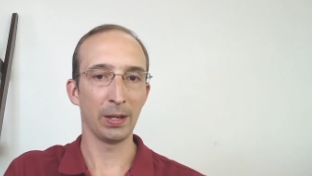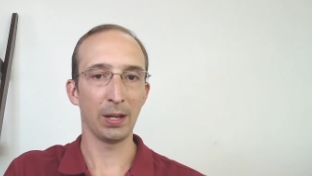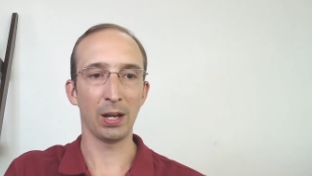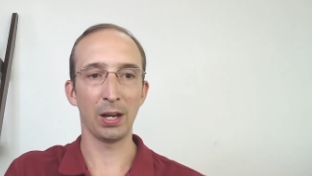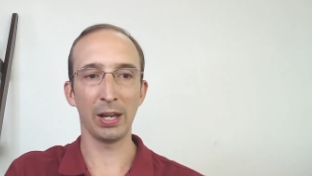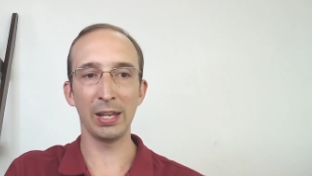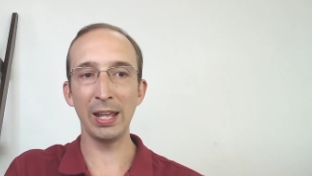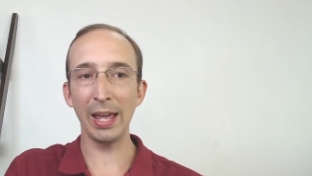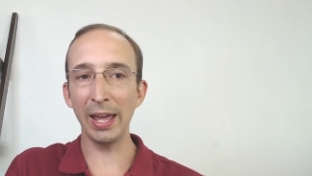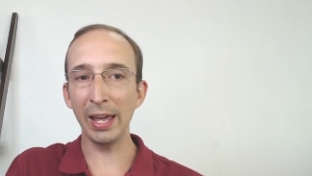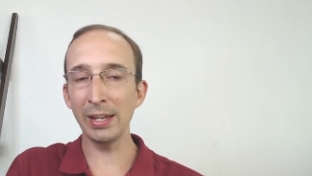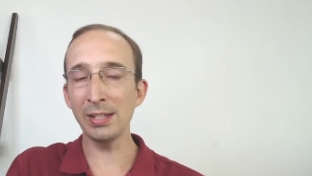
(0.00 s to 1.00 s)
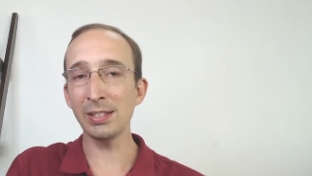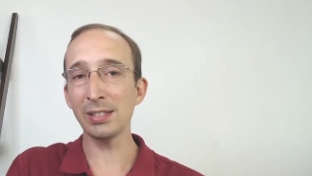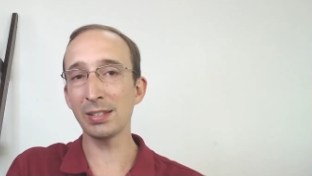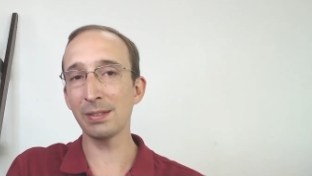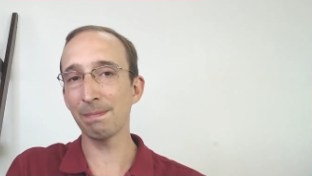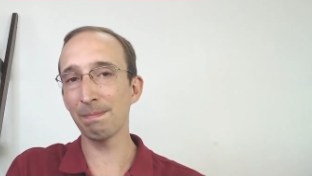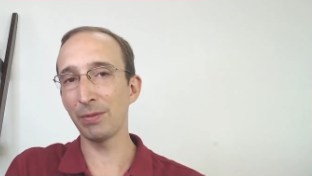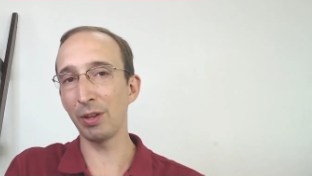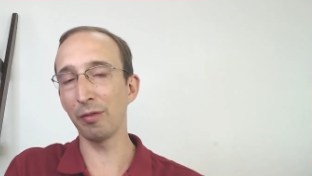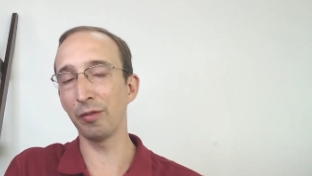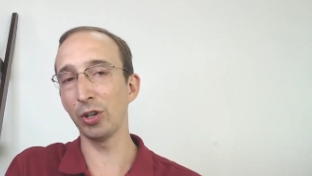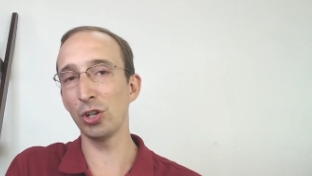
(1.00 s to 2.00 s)
Uh, and it ends the
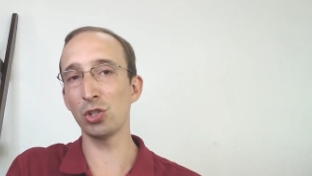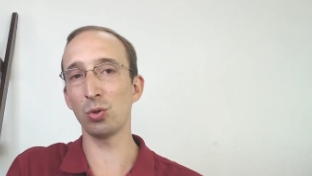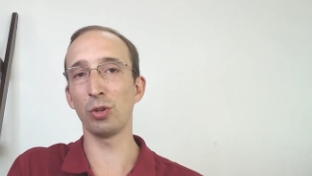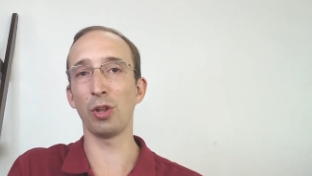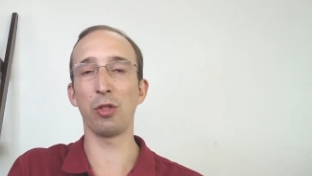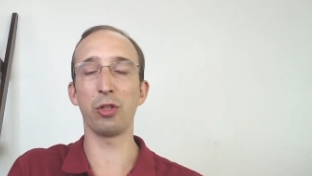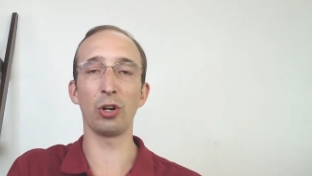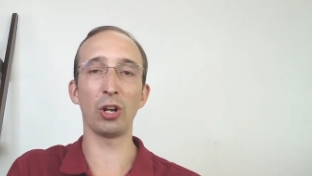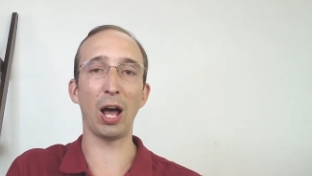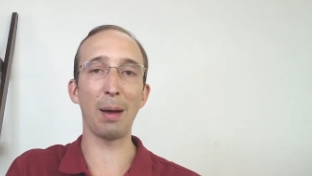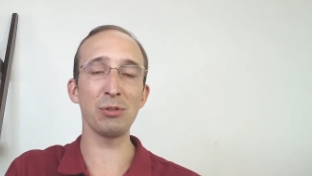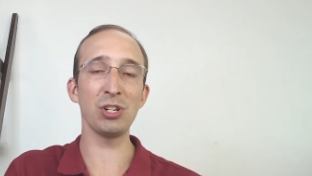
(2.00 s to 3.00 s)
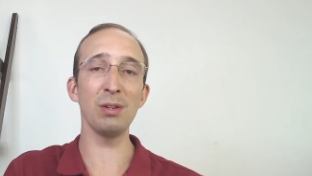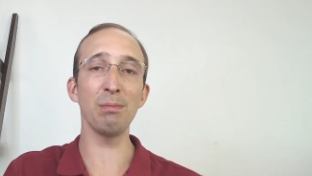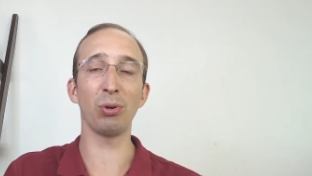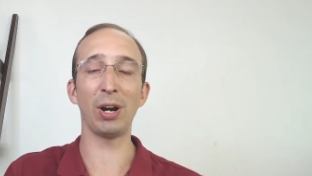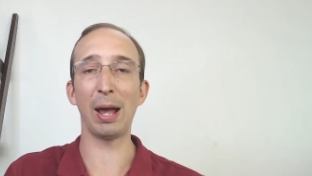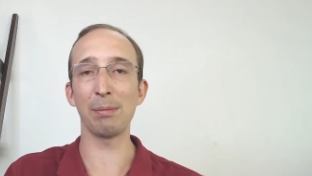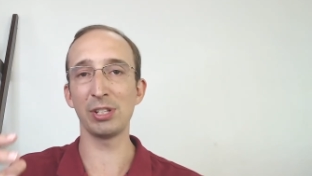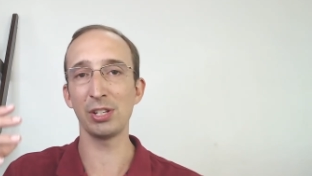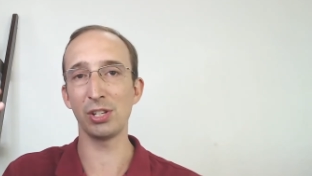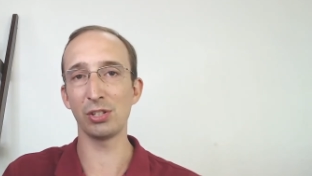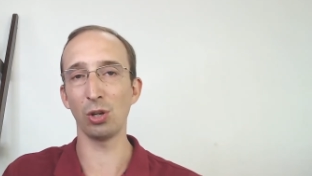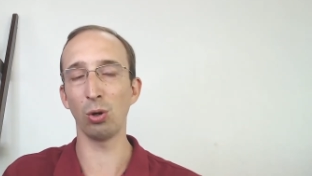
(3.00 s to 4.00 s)
first or the third option. Perhaps
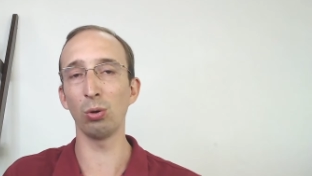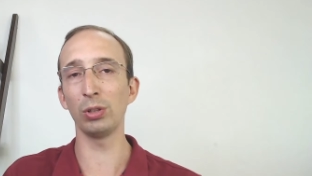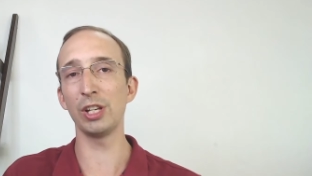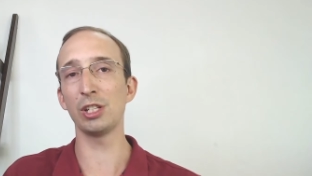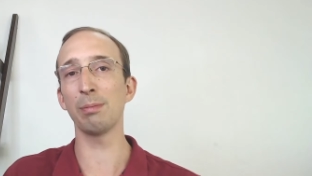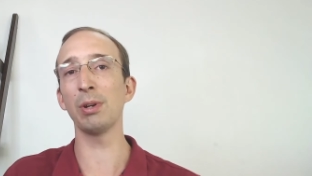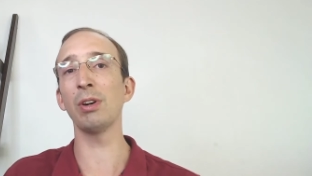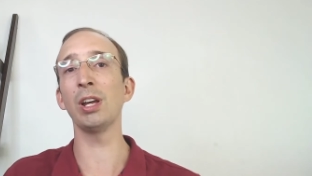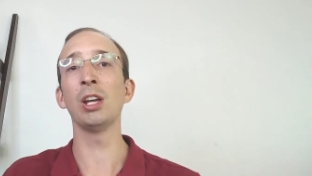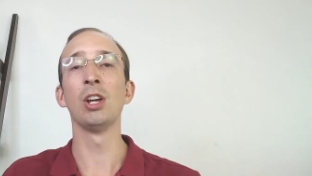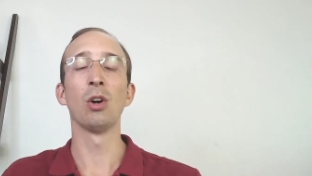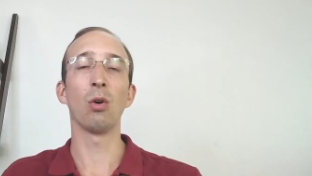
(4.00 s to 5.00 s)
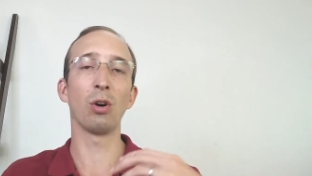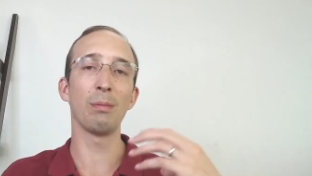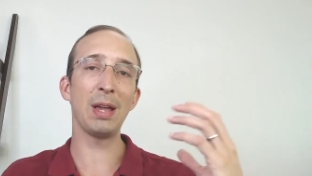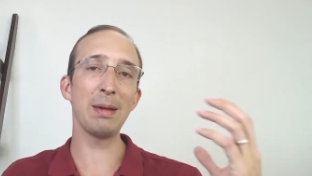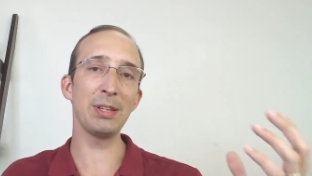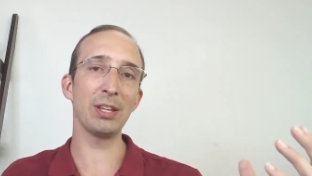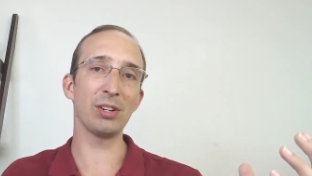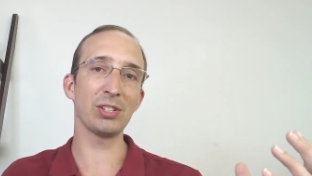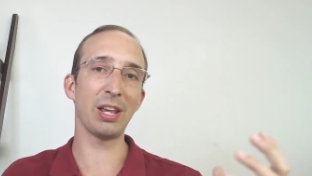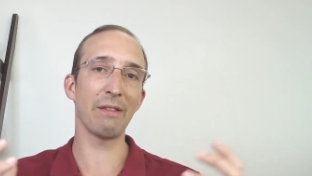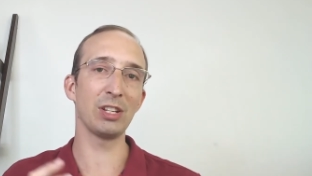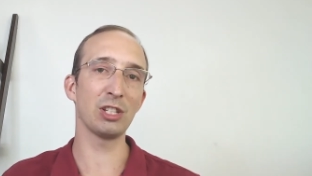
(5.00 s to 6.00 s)
this is the Holy Spirit, or maybe there are
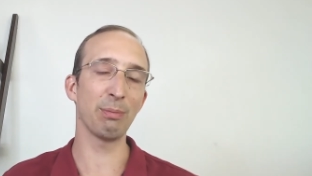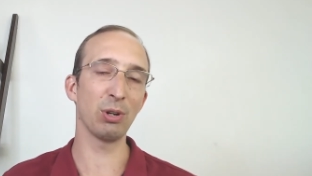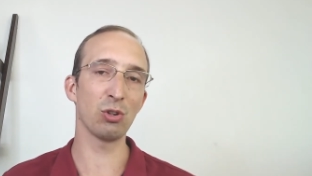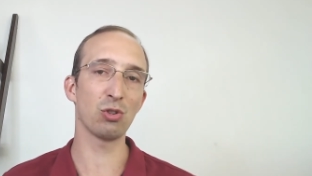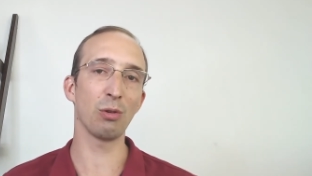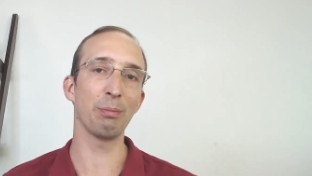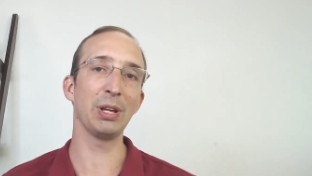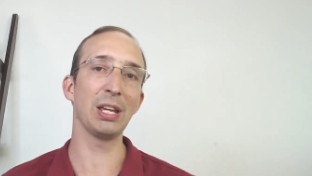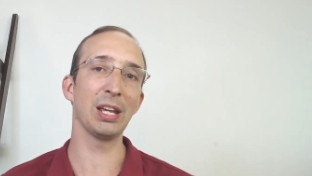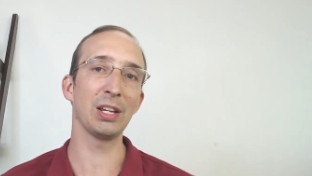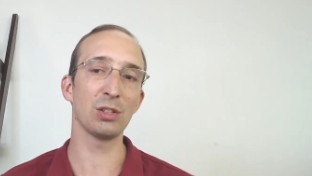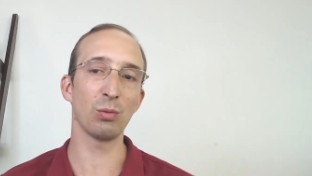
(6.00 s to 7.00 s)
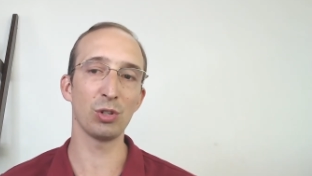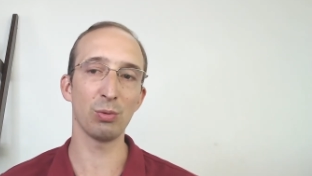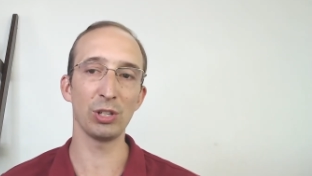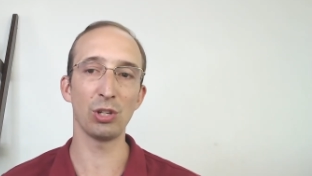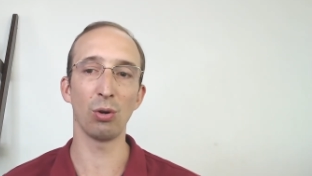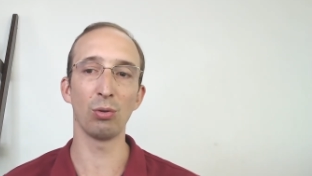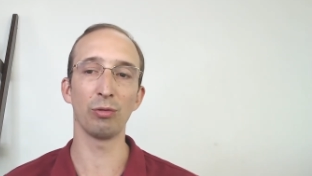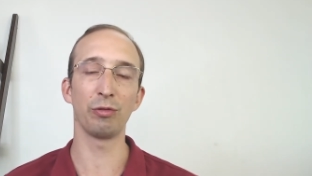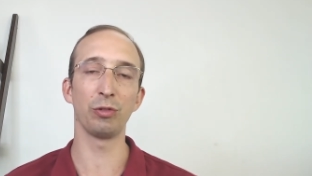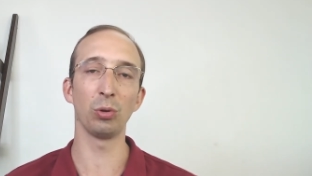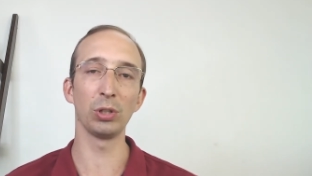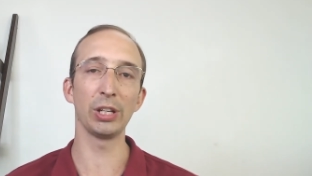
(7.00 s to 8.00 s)
seven spiritual beings, which we don't
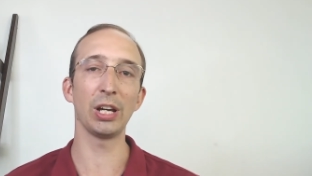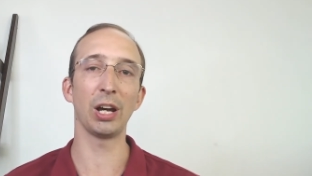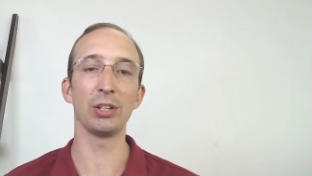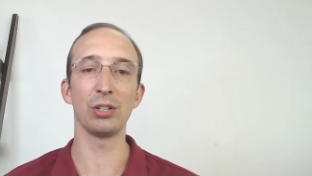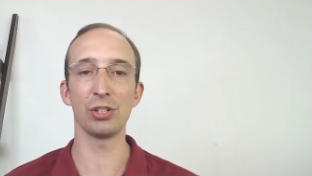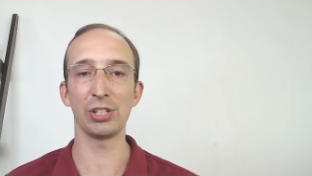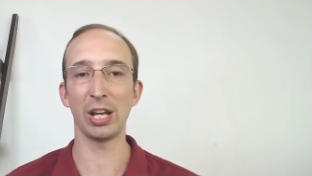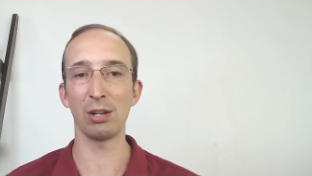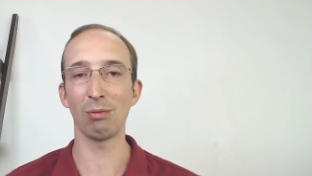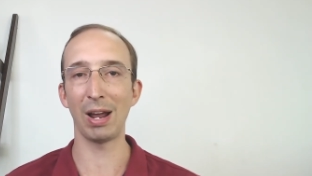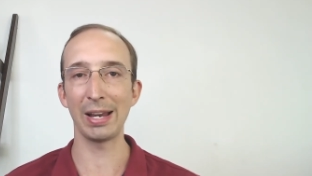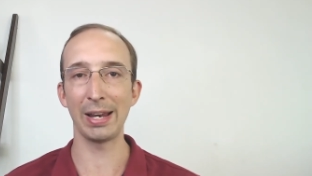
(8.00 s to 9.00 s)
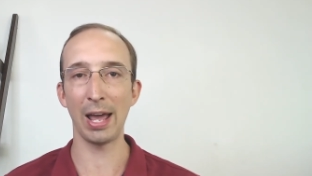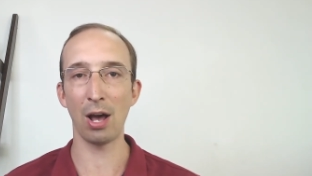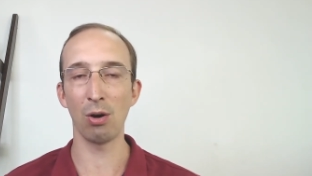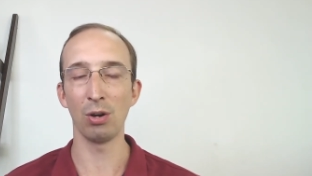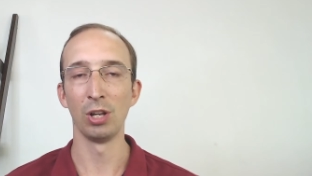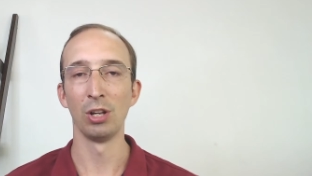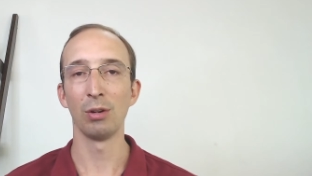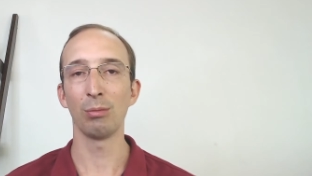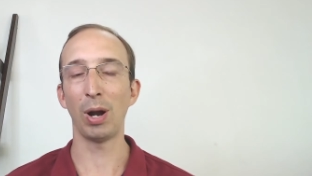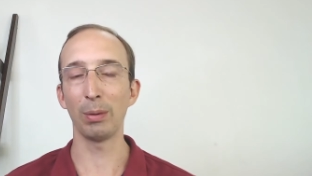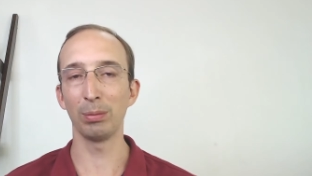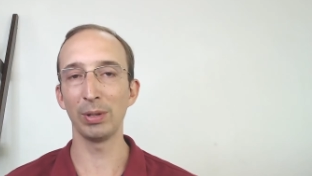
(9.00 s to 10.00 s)
fully understand right now.
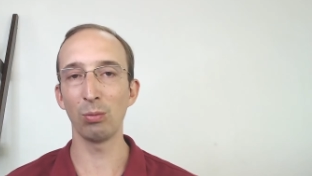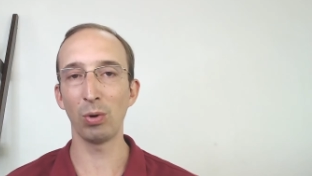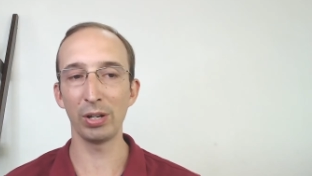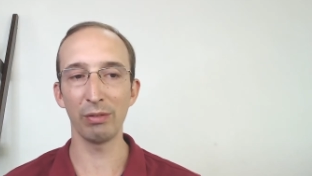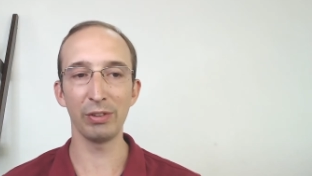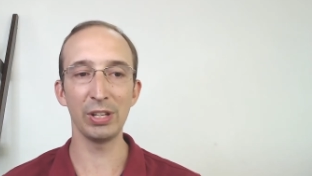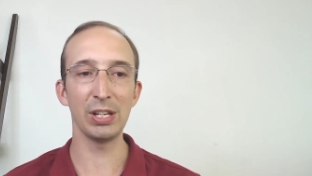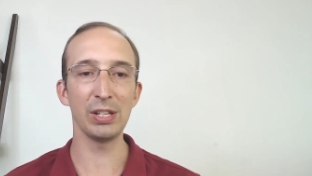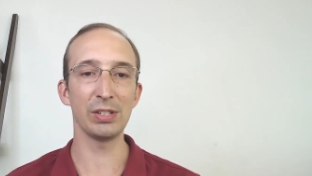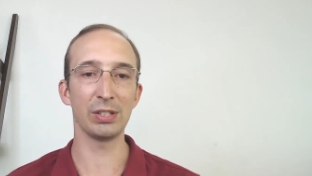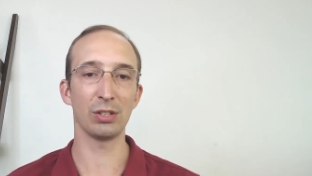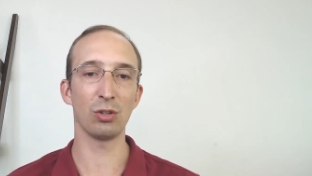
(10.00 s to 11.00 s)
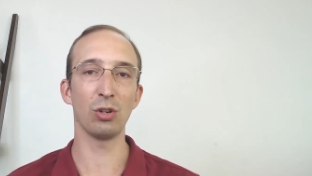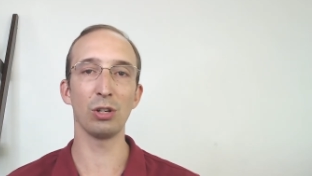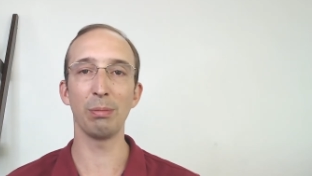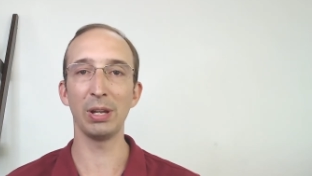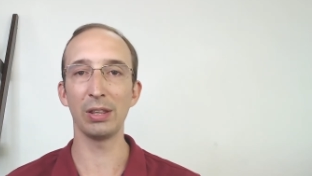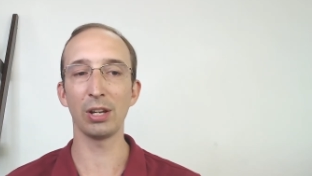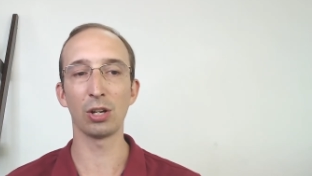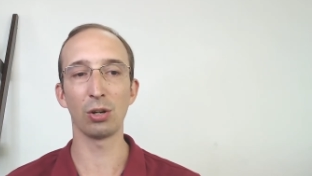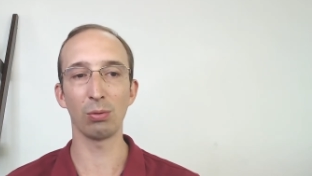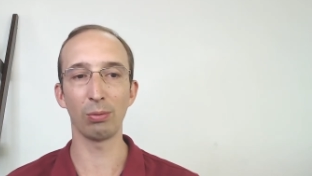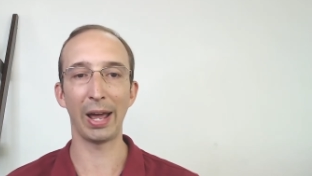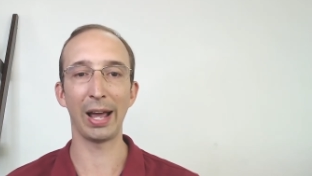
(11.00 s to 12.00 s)
Probably one of these could be the
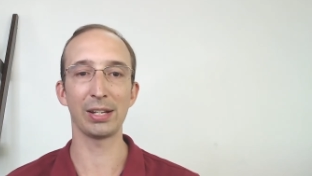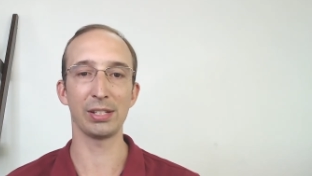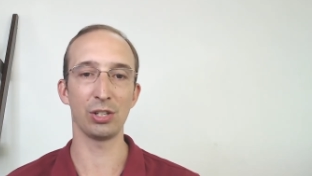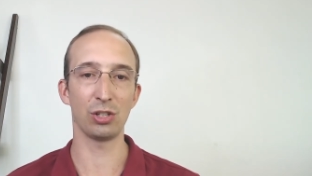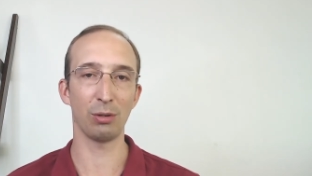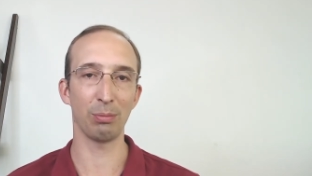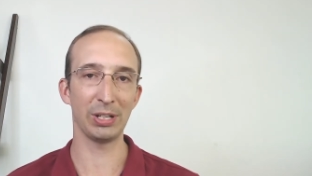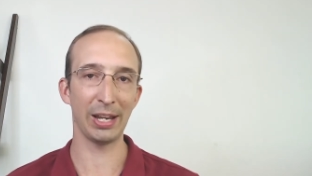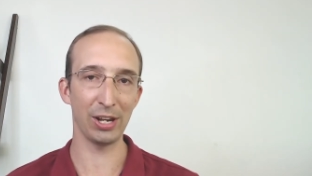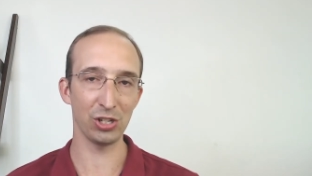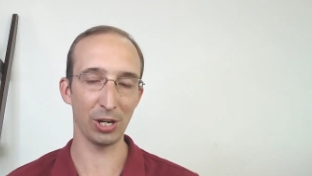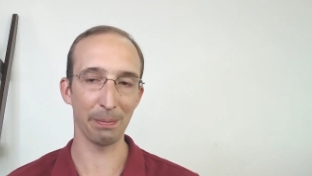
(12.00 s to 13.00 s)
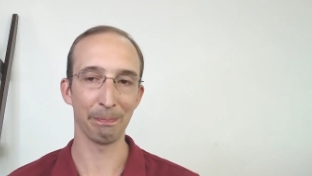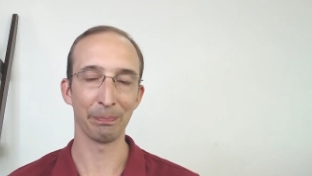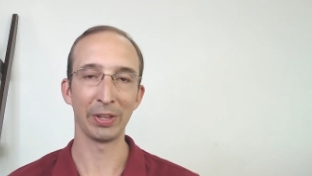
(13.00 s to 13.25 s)
correct interpretation.